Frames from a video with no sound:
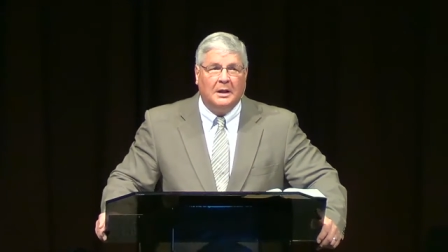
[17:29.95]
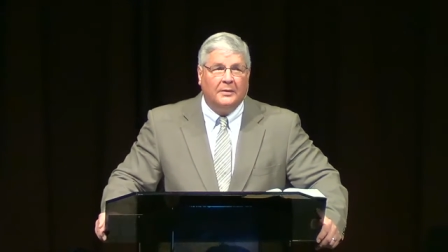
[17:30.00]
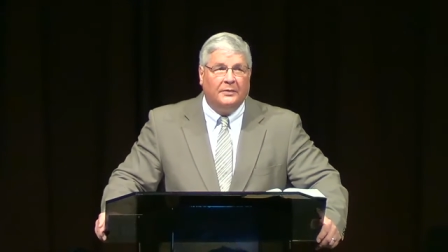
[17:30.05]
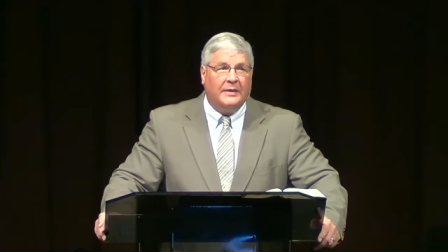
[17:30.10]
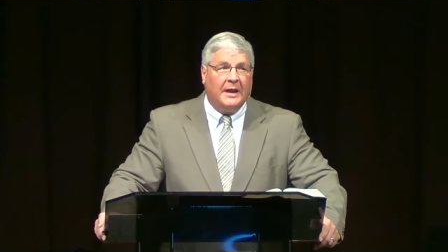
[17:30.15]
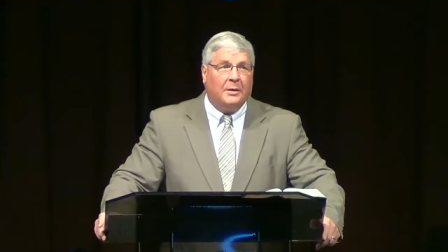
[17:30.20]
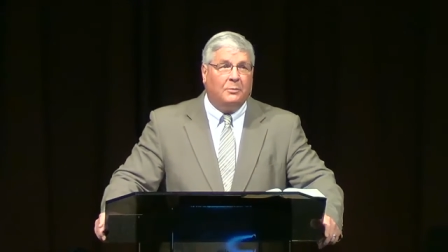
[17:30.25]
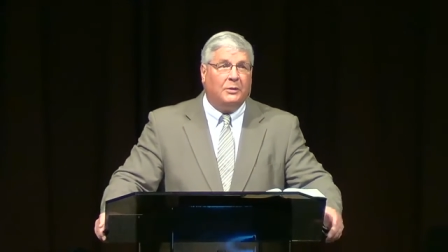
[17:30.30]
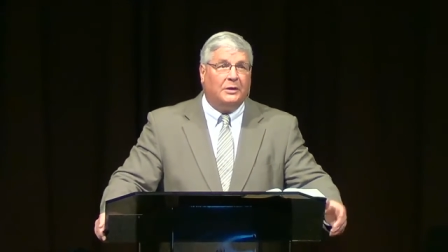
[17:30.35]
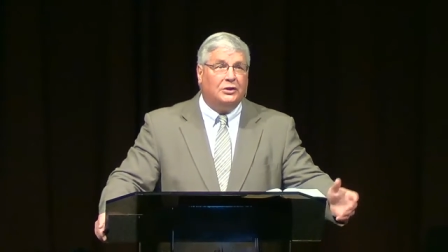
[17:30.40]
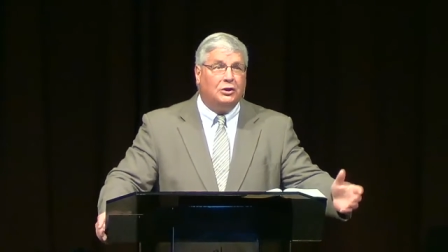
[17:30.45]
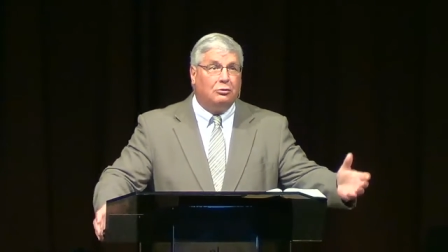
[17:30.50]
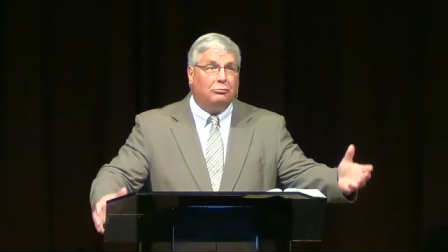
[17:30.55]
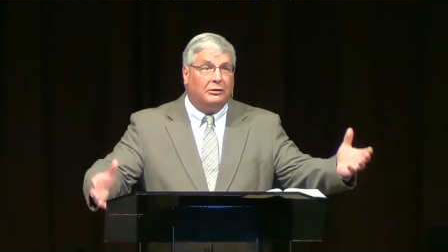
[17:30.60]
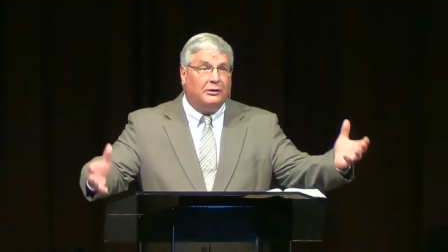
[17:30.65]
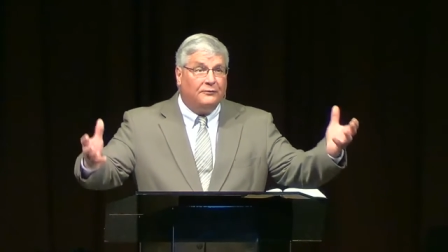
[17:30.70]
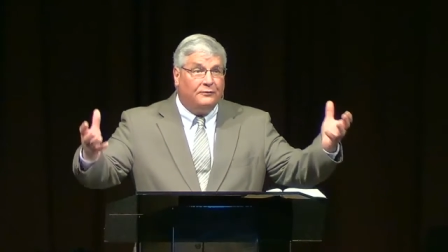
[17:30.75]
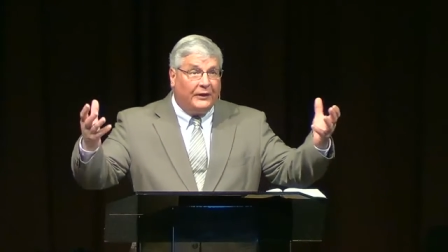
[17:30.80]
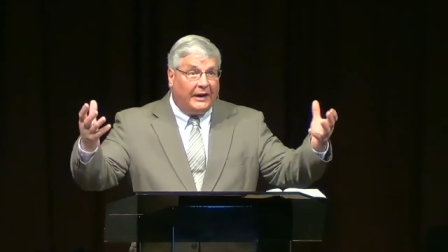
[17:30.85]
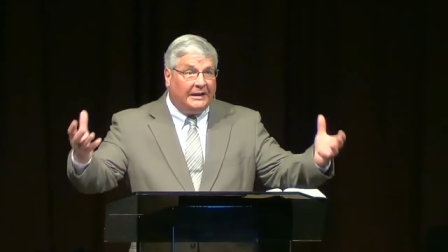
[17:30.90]
then when you
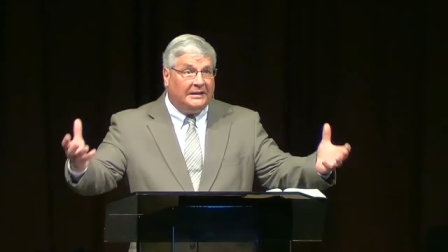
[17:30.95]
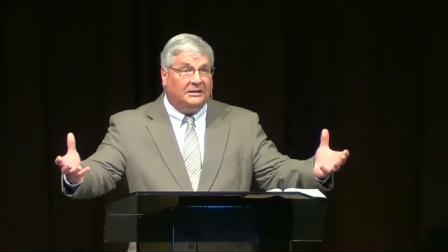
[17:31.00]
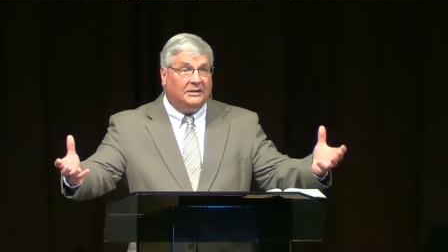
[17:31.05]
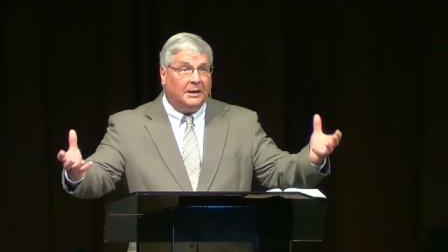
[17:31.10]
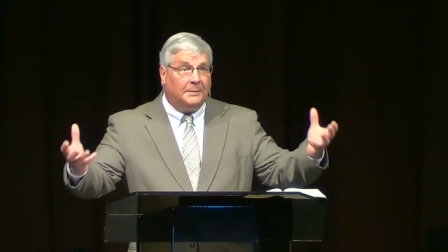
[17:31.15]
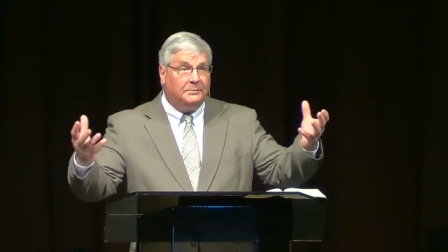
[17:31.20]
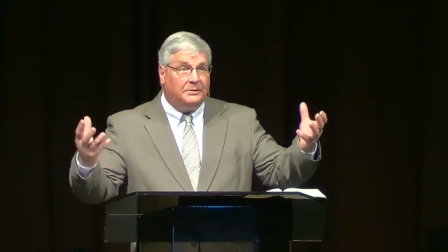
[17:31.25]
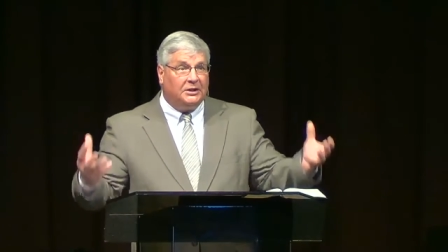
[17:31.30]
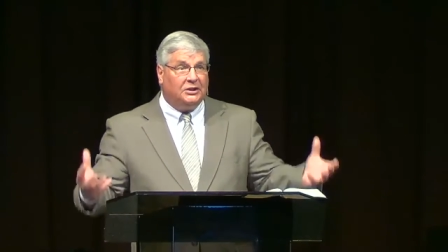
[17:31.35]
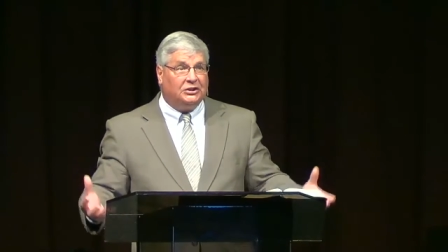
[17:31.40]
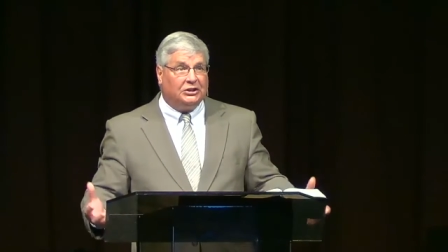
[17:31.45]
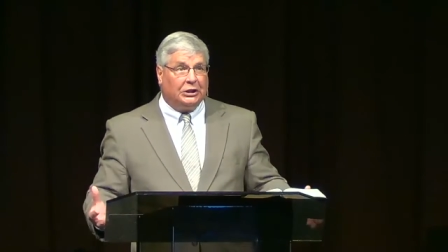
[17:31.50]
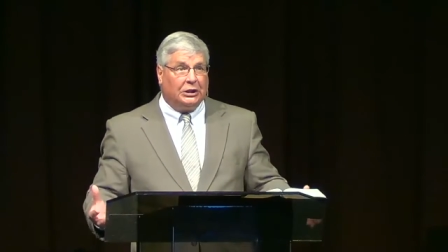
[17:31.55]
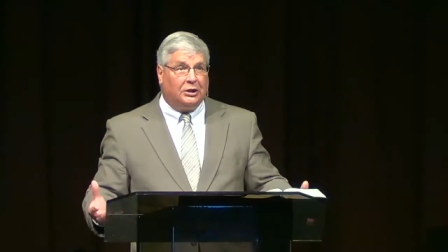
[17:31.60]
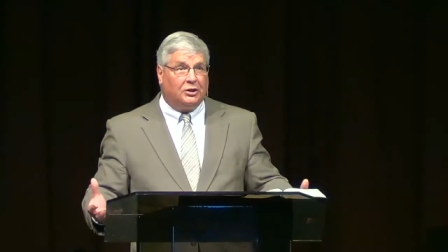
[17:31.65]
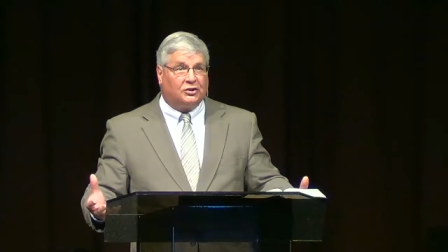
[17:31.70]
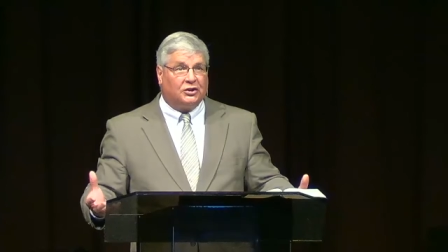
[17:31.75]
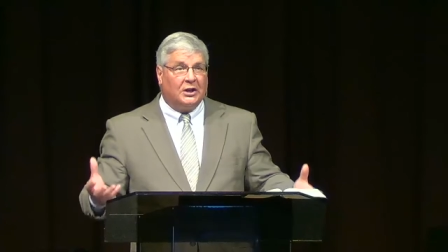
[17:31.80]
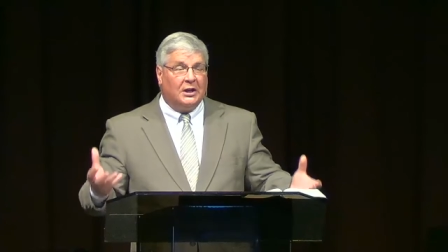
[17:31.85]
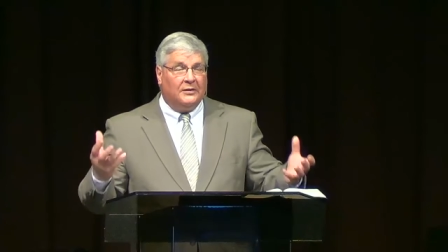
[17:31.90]
invite them to
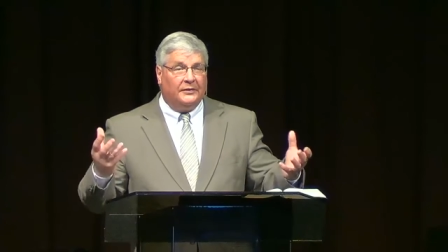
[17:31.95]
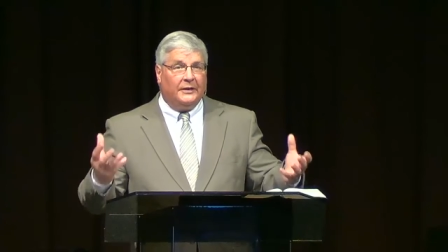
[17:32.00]
church,